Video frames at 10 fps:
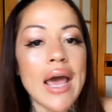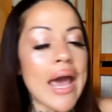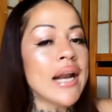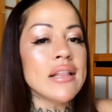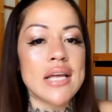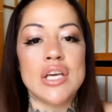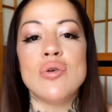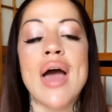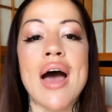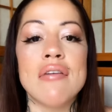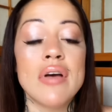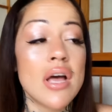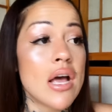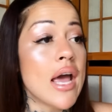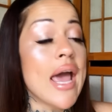anything you have.
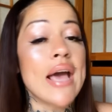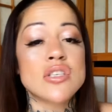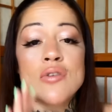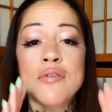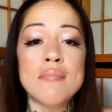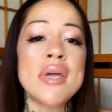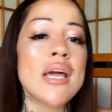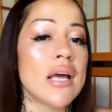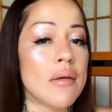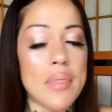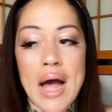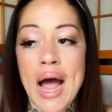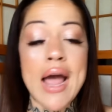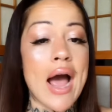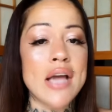So for me,
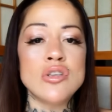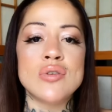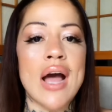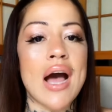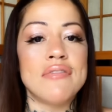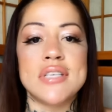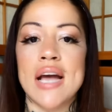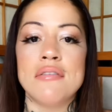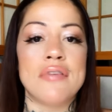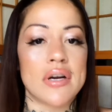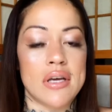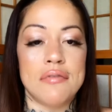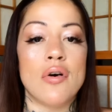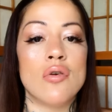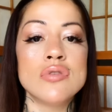I used to have 10 fucking
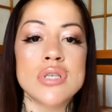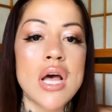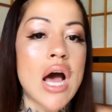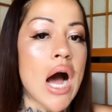phones.